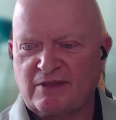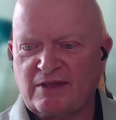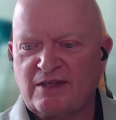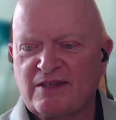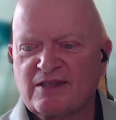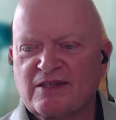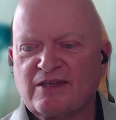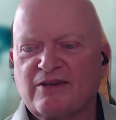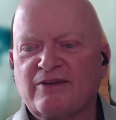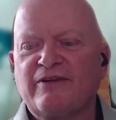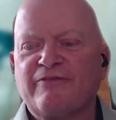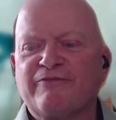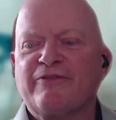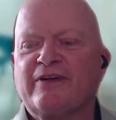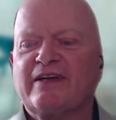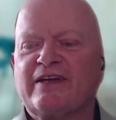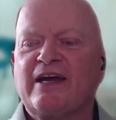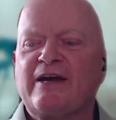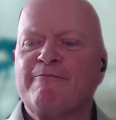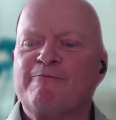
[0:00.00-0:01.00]
So if a
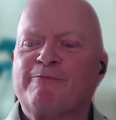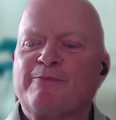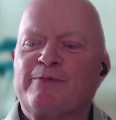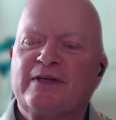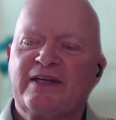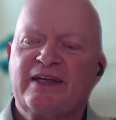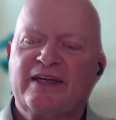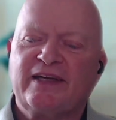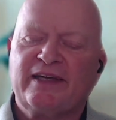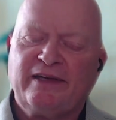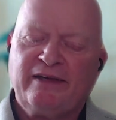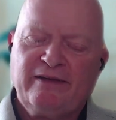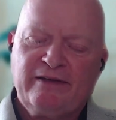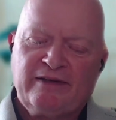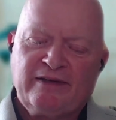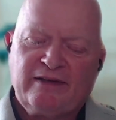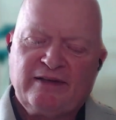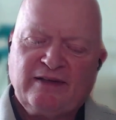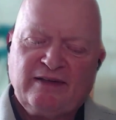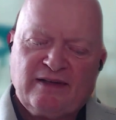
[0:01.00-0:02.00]
company
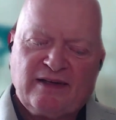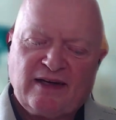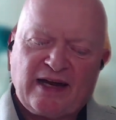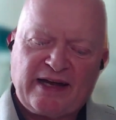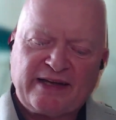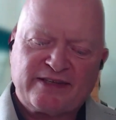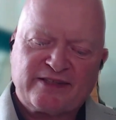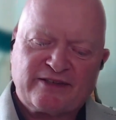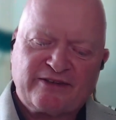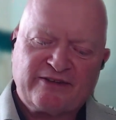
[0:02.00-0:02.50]
has